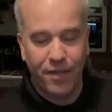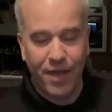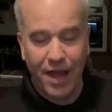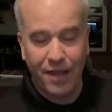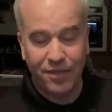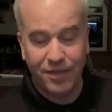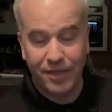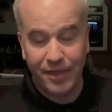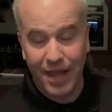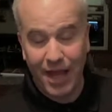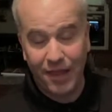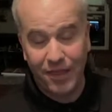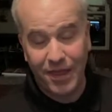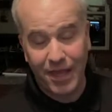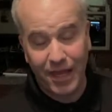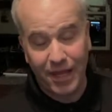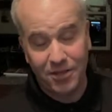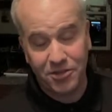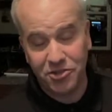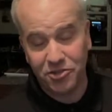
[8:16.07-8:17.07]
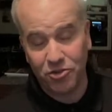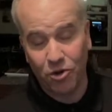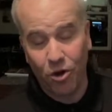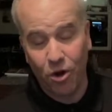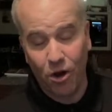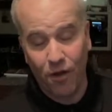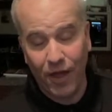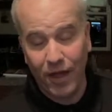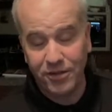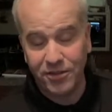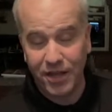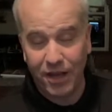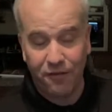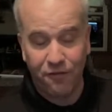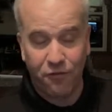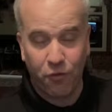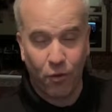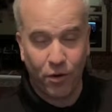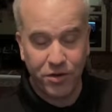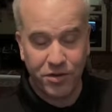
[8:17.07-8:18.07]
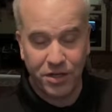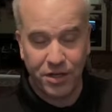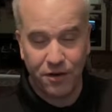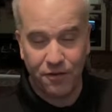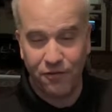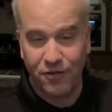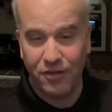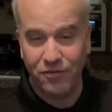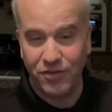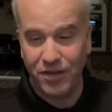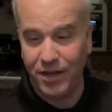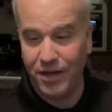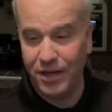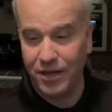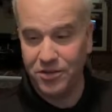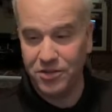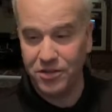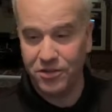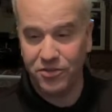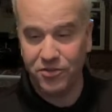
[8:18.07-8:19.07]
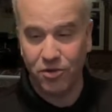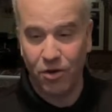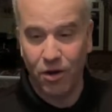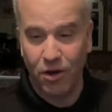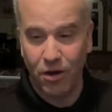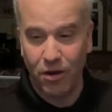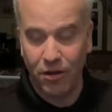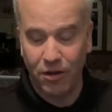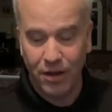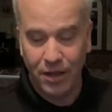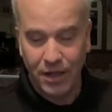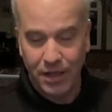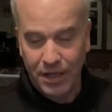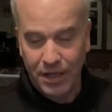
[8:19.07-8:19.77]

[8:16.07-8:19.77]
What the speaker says: That thing is tall. That's like 14 or 15 inches tall.